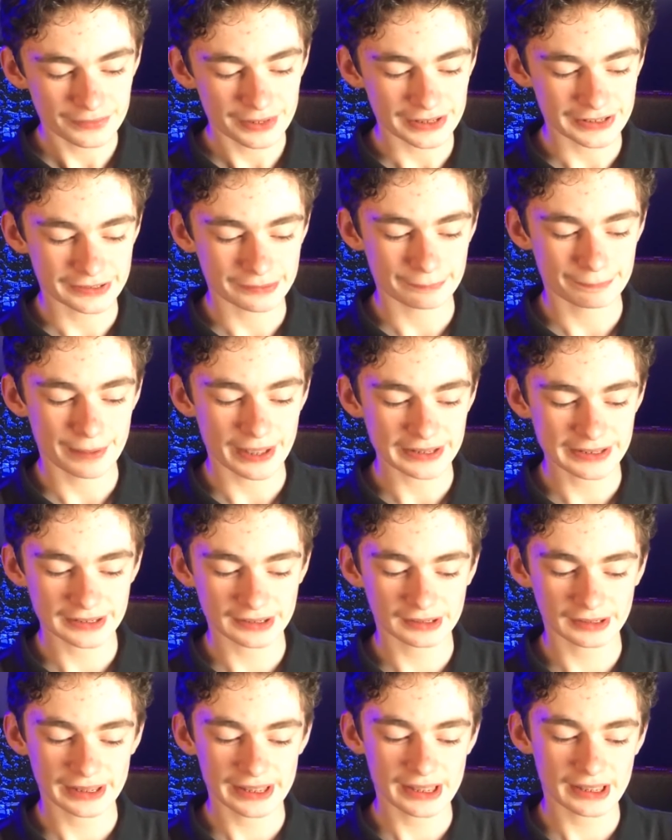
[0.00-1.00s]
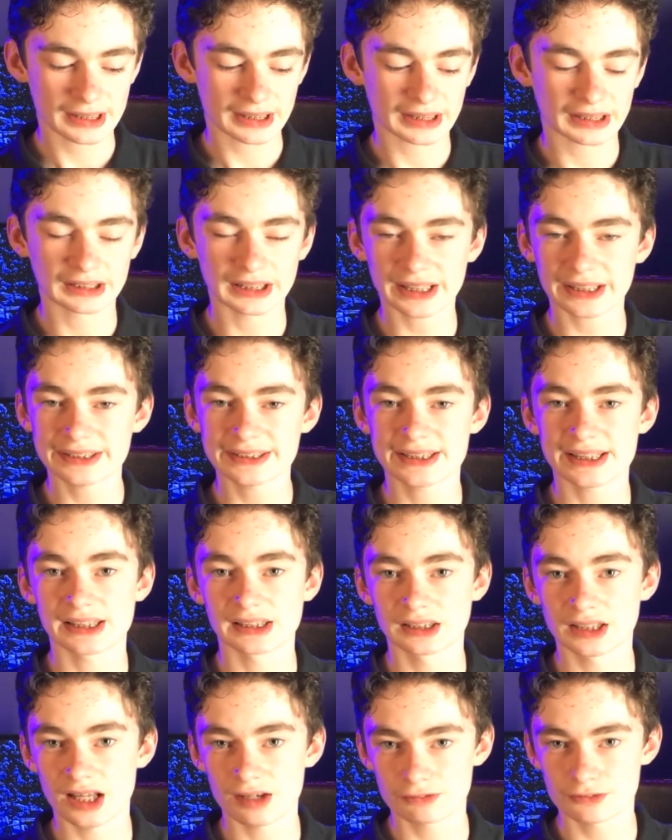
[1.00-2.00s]
This basically clicks
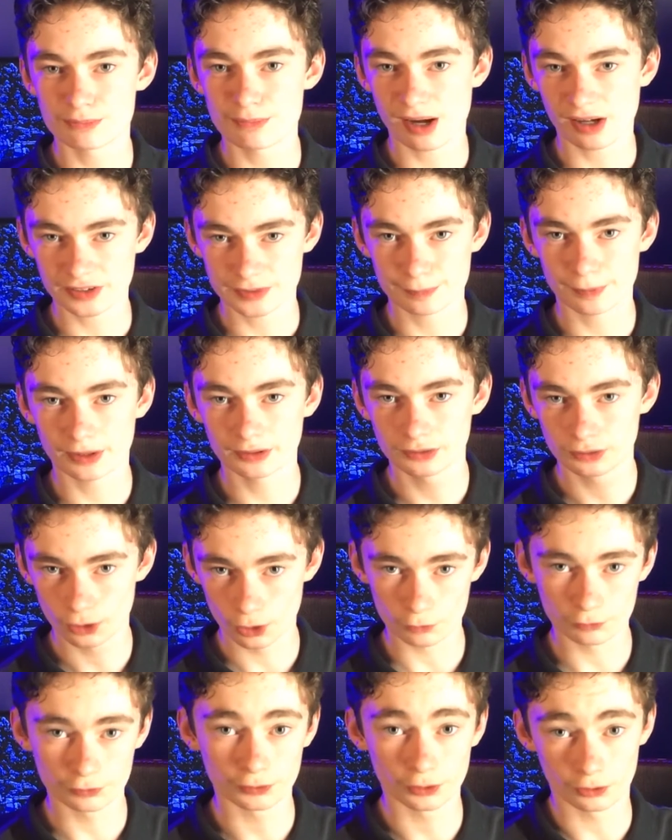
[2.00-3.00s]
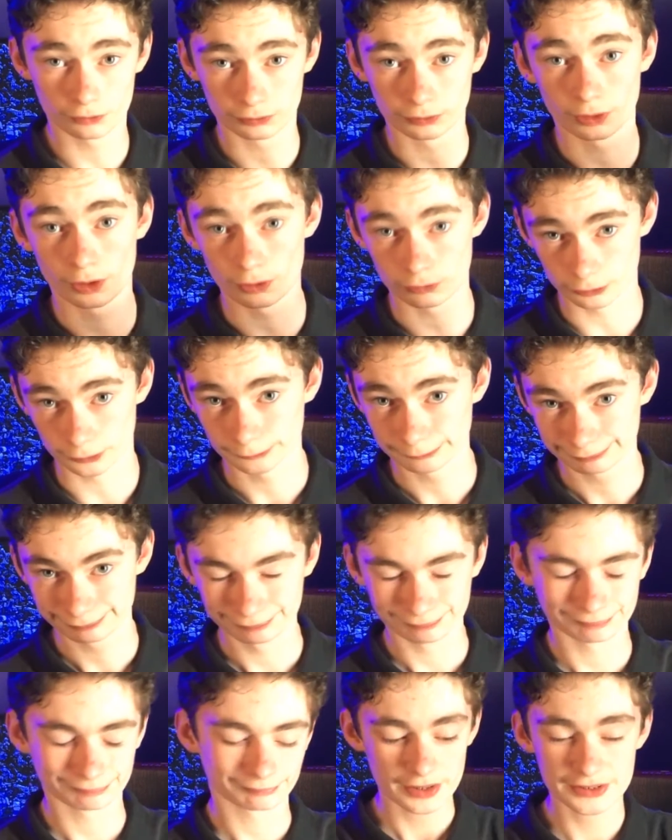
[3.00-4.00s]
the left mouse button over and over and over.
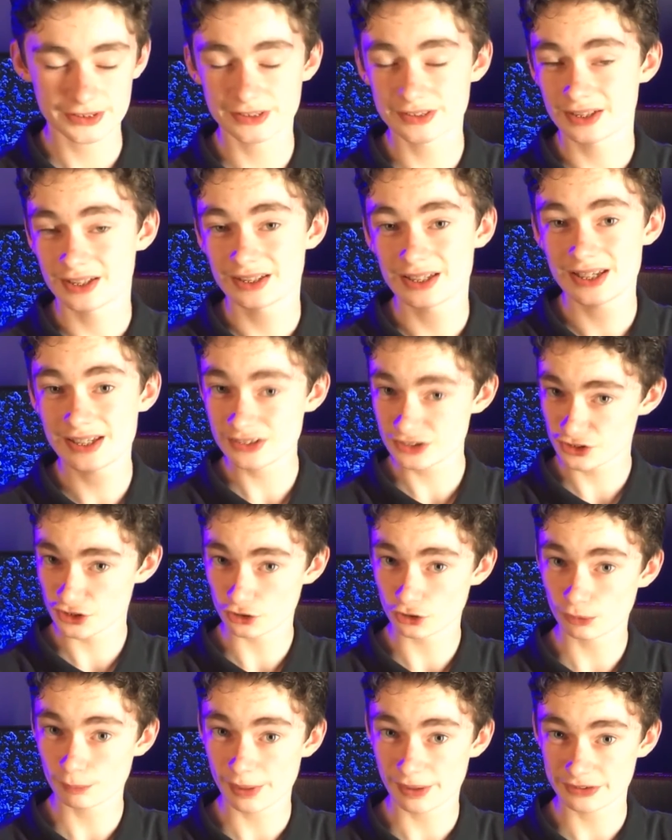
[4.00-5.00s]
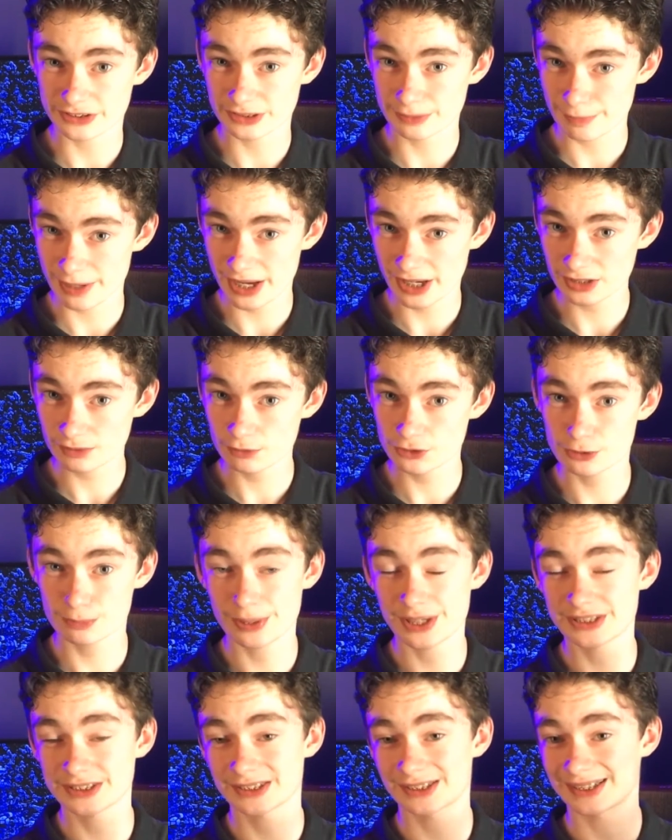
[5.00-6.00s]
This is an internal mouse command, which
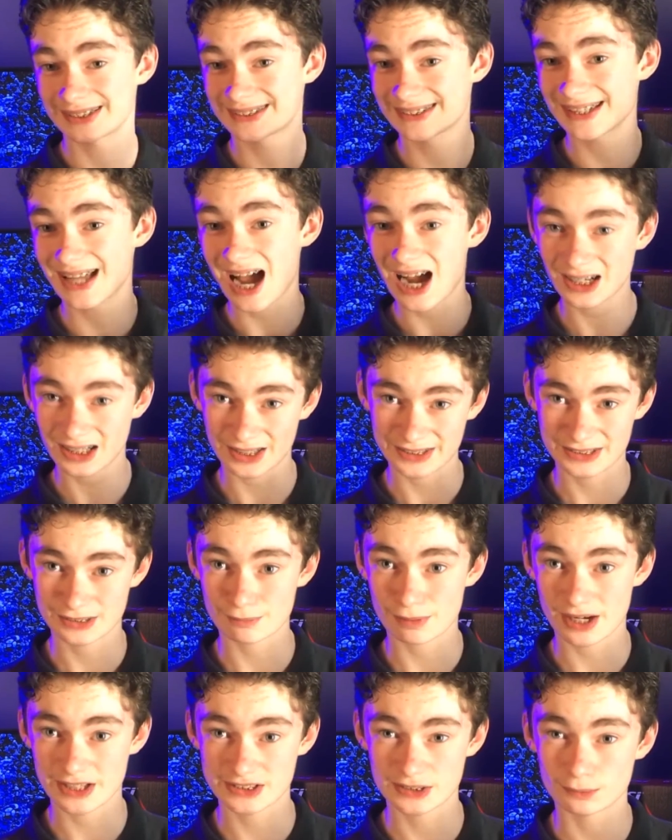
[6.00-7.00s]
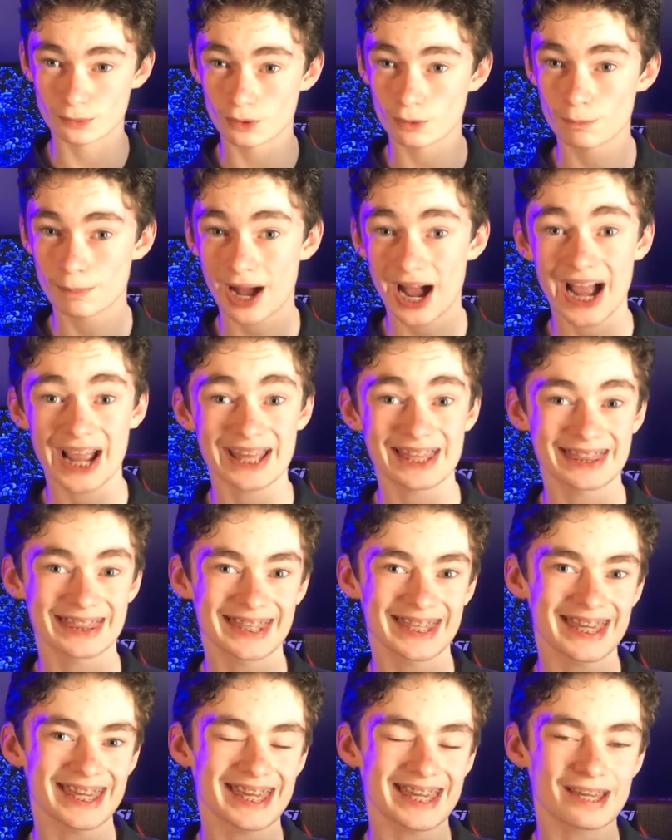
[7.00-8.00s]
means it is not customizable by
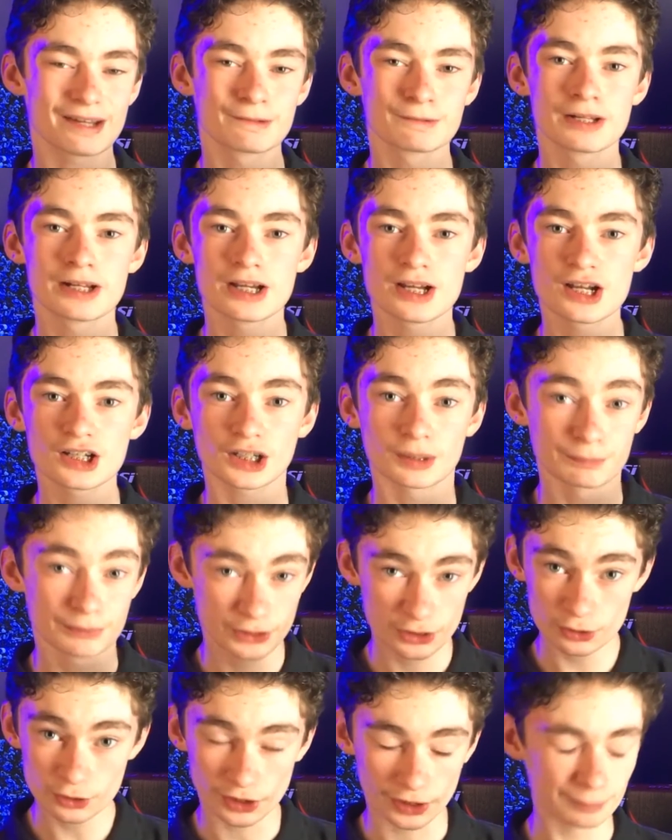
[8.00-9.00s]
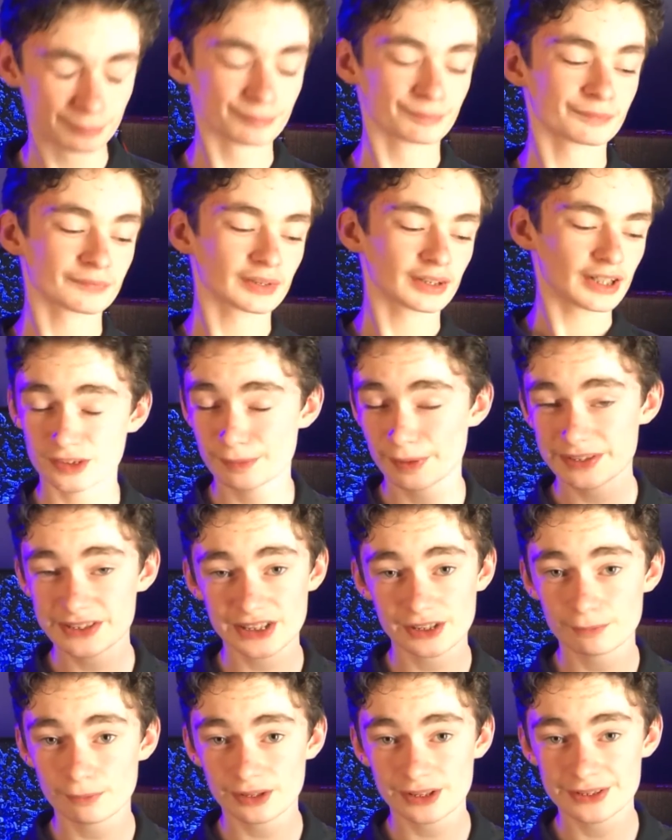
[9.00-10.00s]
the computer. So
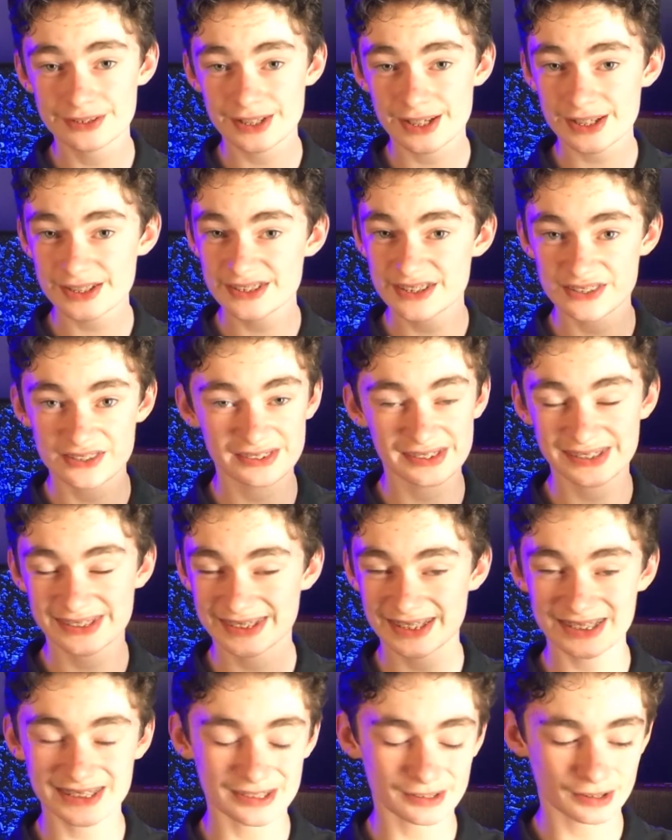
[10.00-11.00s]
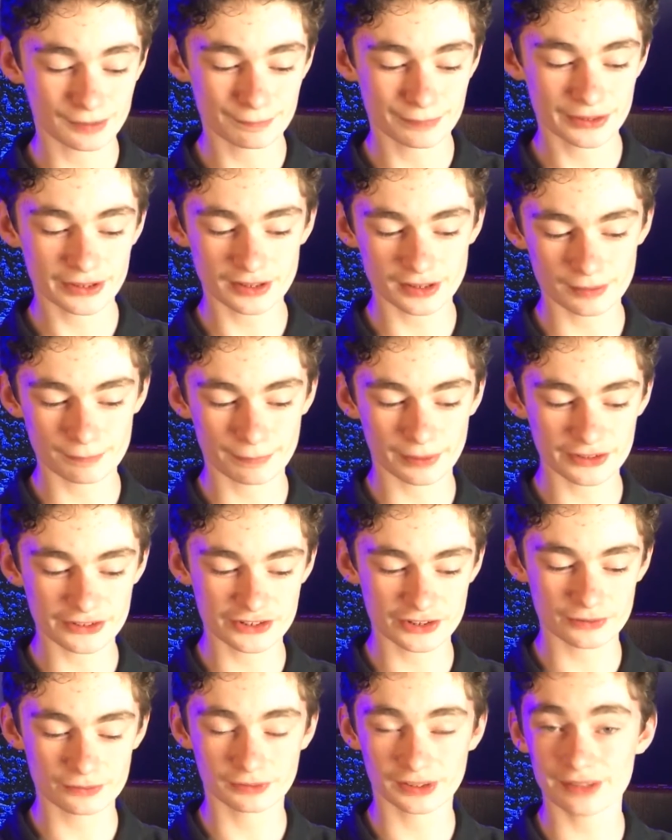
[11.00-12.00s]
basically what it does, it just sends the computer a
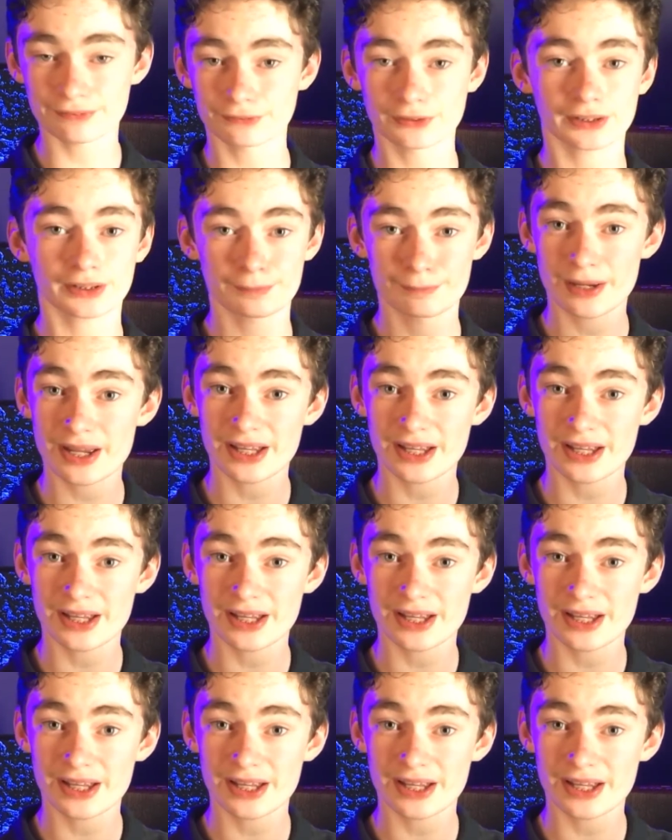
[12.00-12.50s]
bunch of left click